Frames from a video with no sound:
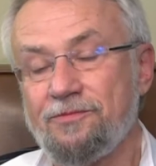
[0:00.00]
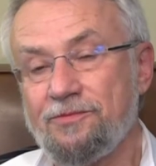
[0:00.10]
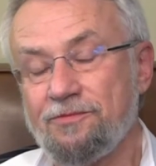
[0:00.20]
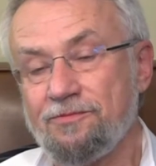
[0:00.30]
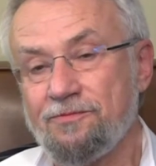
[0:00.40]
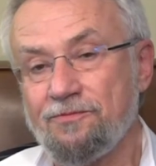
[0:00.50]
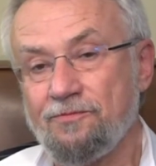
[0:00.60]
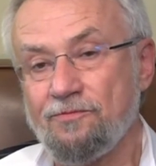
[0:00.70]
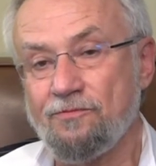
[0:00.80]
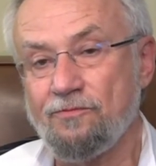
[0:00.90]

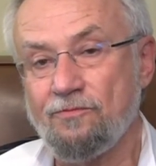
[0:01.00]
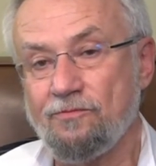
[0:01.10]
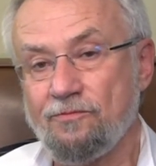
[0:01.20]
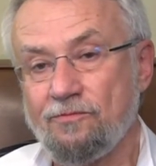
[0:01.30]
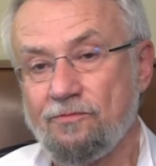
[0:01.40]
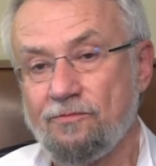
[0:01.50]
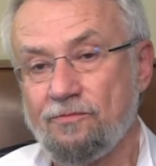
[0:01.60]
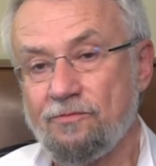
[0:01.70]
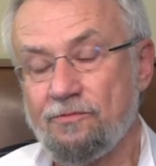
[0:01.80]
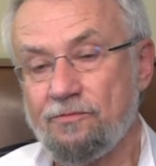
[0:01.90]

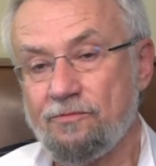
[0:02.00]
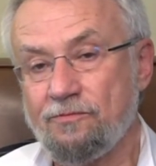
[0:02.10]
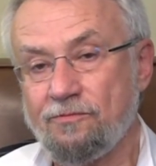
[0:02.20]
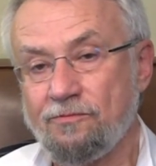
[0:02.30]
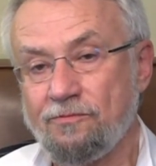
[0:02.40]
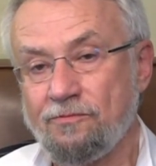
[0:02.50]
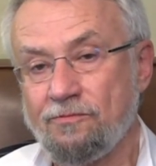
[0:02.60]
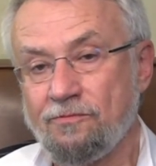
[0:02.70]
(silence)